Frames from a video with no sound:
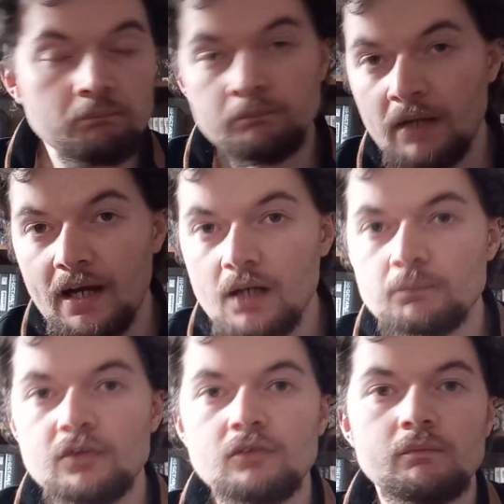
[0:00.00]

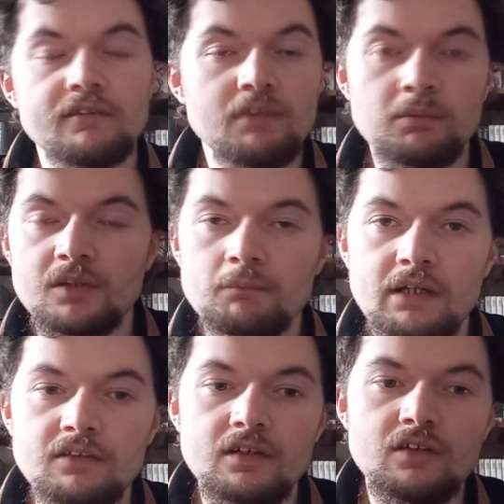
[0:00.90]
Perhaps. They represent
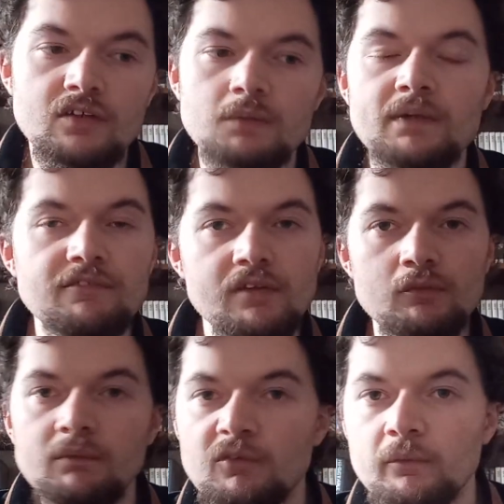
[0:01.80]
my taste and my
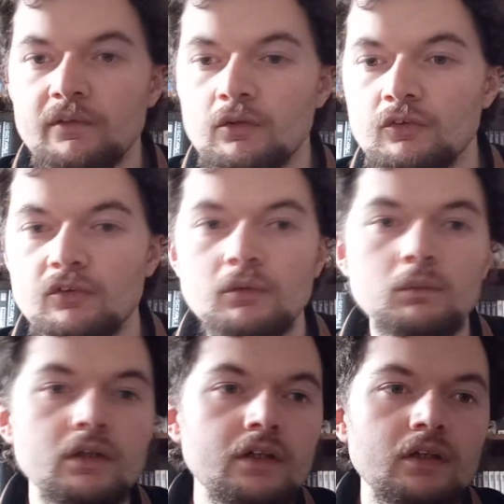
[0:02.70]
favourite memories with the console.